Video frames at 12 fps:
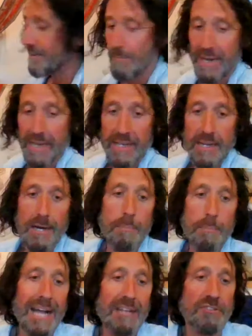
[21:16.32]
have my uh,
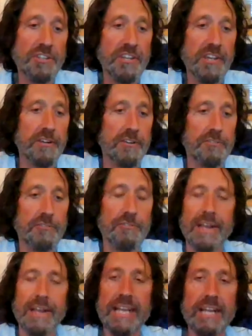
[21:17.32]
Apache tears
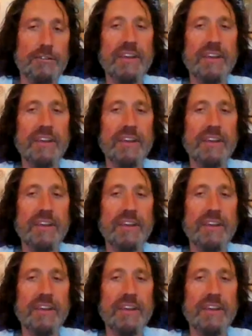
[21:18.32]
right here